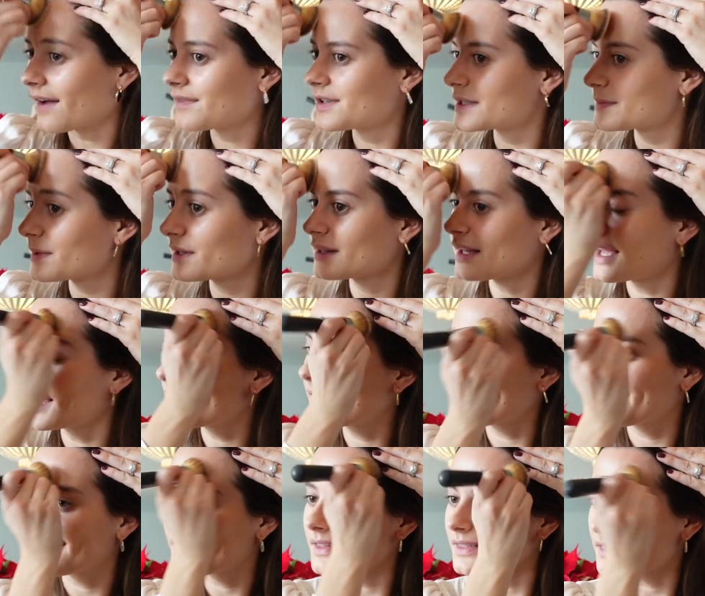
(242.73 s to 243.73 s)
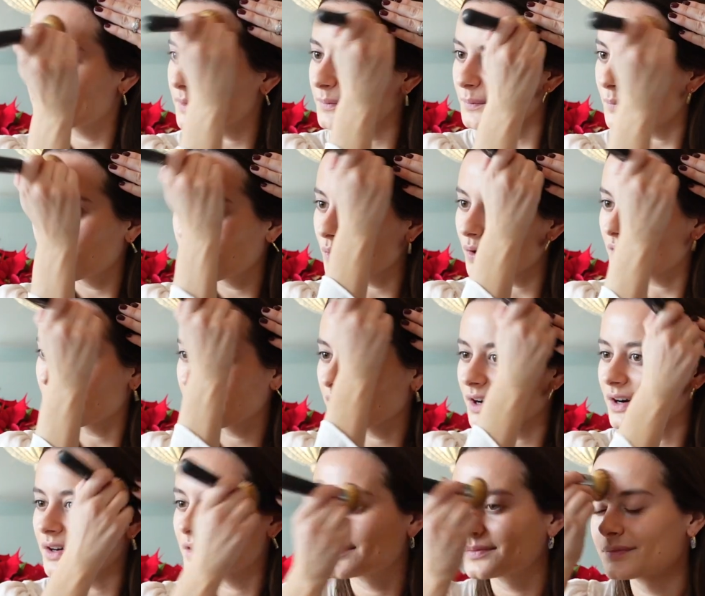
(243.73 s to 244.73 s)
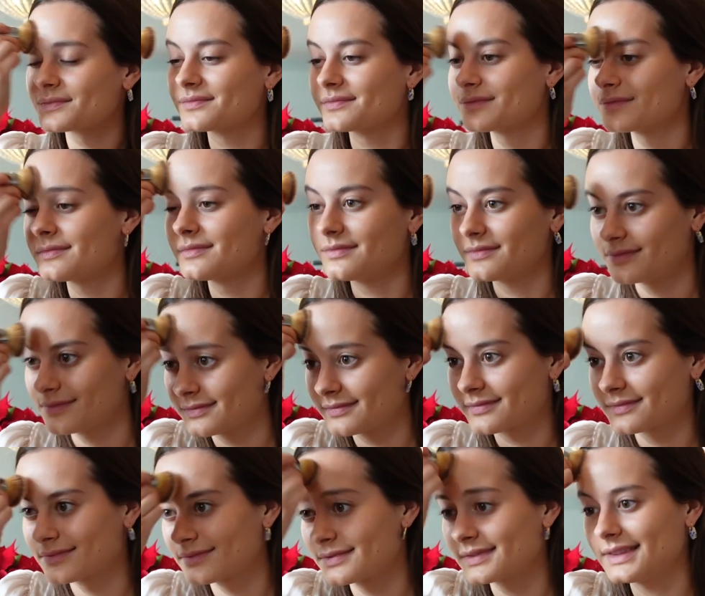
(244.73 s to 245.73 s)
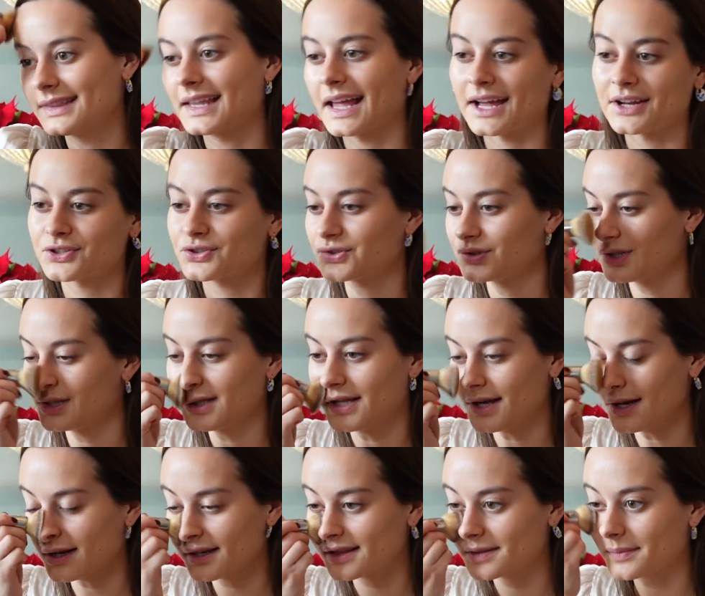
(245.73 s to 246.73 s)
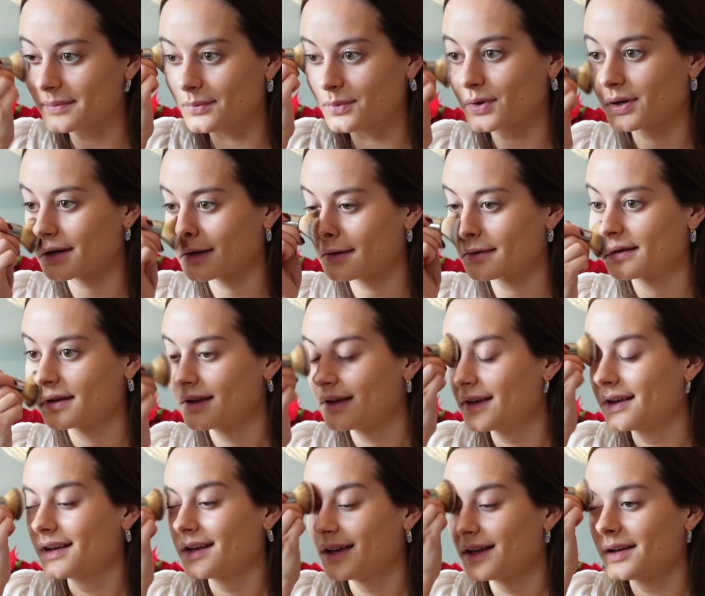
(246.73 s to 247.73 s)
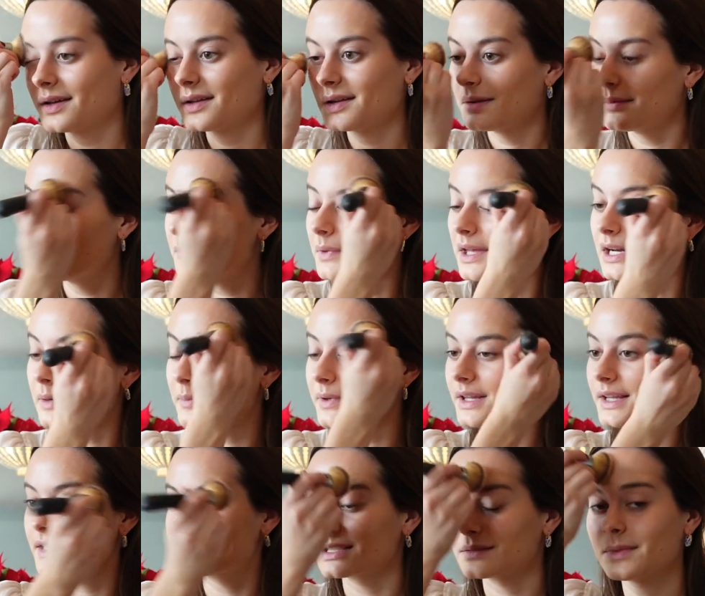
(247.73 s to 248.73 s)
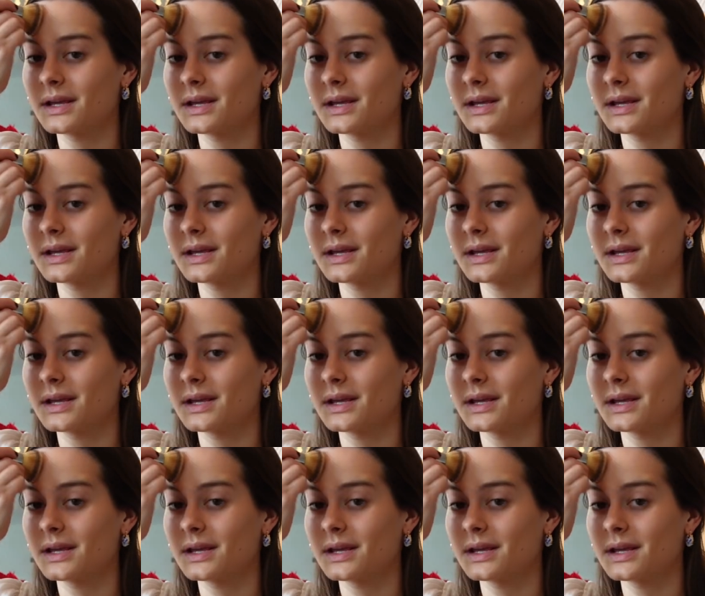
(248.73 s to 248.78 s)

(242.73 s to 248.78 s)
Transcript: I've just been liking the more natural look, the more minimalist